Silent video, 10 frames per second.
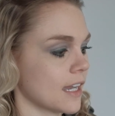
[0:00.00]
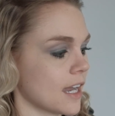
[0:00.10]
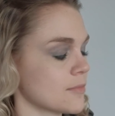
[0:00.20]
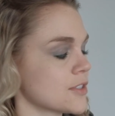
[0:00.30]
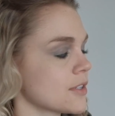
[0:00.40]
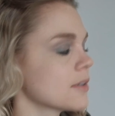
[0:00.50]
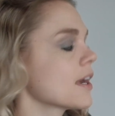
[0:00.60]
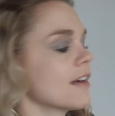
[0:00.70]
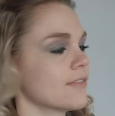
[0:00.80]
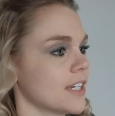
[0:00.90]
I'm so
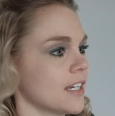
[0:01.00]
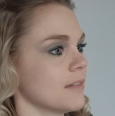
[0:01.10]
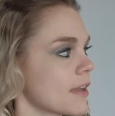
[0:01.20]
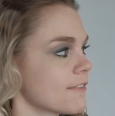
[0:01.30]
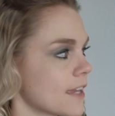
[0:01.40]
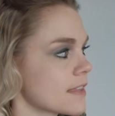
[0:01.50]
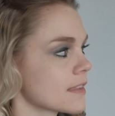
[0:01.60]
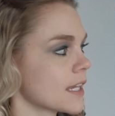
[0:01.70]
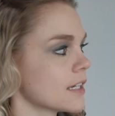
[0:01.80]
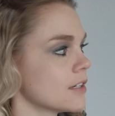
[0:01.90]
confident in my faith,
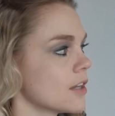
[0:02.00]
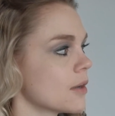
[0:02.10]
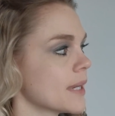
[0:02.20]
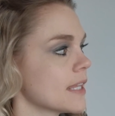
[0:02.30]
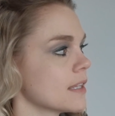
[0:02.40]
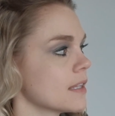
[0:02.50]
like knowing